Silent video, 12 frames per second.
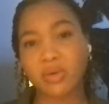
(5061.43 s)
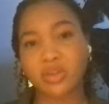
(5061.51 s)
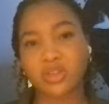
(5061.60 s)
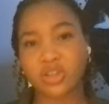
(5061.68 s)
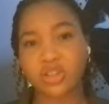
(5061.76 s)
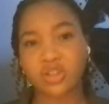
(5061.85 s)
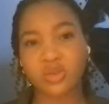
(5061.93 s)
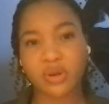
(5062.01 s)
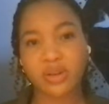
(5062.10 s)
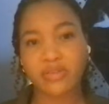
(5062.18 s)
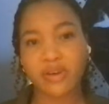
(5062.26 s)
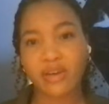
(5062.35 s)
be with just
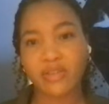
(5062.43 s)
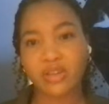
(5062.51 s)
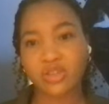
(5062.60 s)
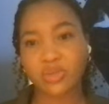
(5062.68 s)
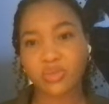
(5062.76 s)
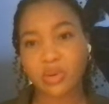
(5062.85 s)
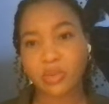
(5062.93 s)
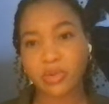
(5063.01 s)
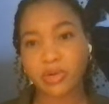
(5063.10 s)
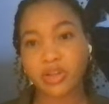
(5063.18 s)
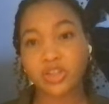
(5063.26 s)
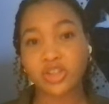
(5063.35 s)
2,500 people.